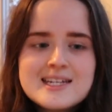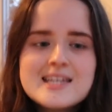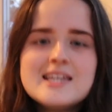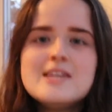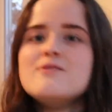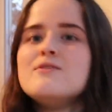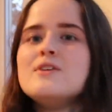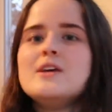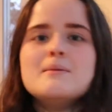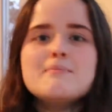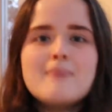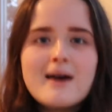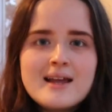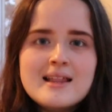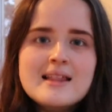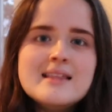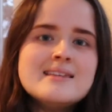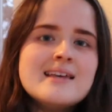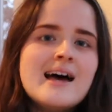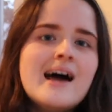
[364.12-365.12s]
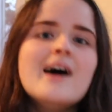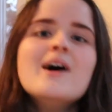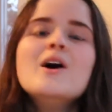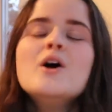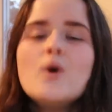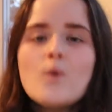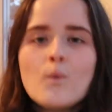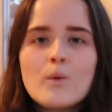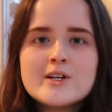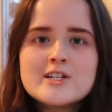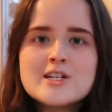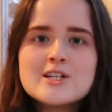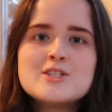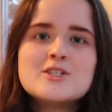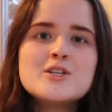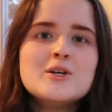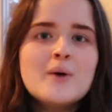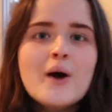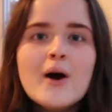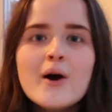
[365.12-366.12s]
TV mindset, which
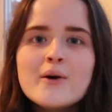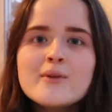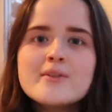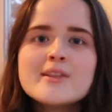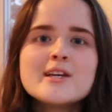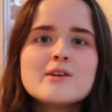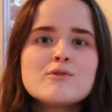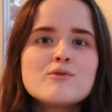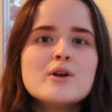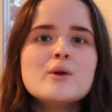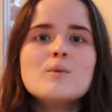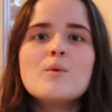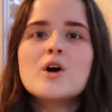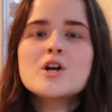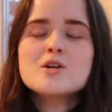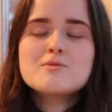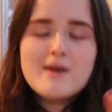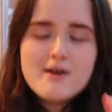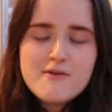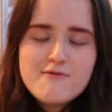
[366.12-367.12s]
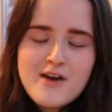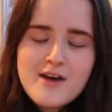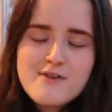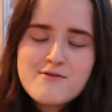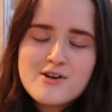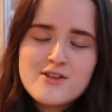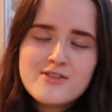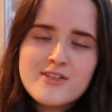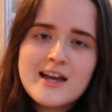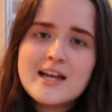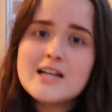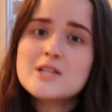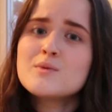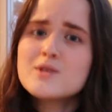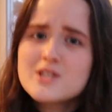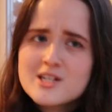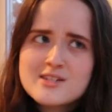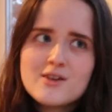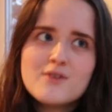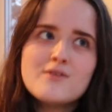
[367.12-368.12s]
is to only rewatch my favourite things,
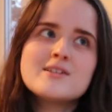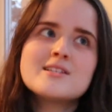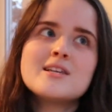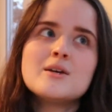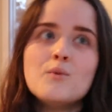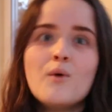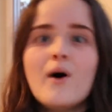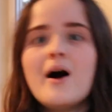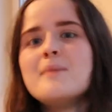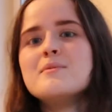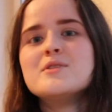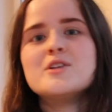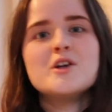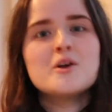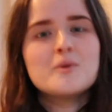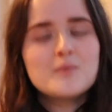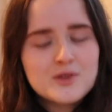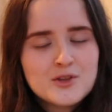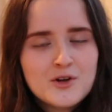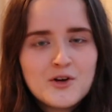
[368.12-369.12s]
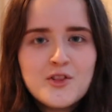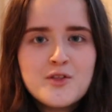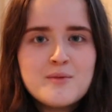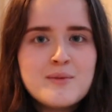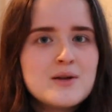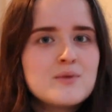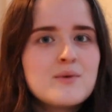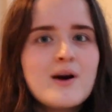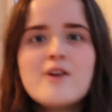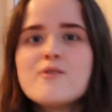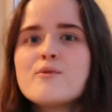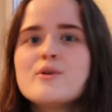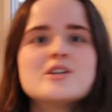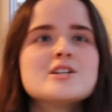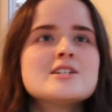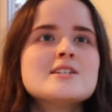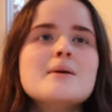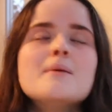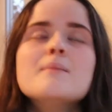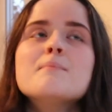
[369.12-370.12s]
which is obviously what I'm doing with Call the Midwife, which
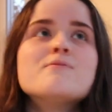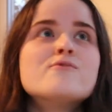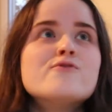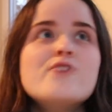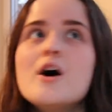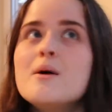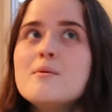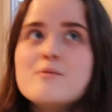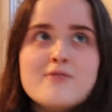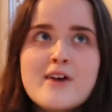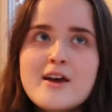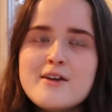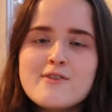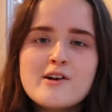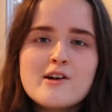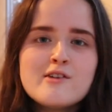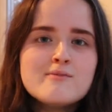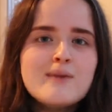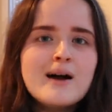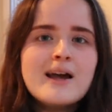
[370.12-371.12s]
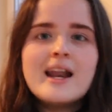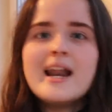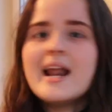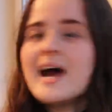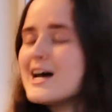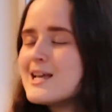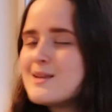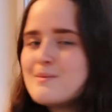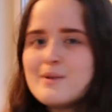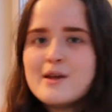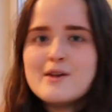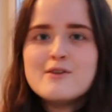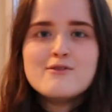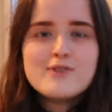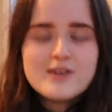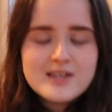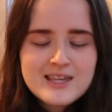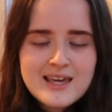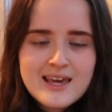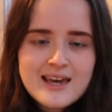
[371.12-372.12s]
is a firm favourite of mine and has been
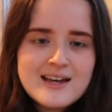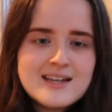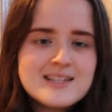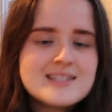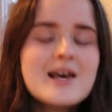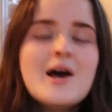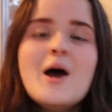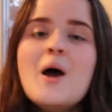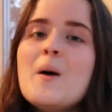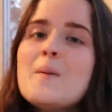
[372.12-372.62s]
for years.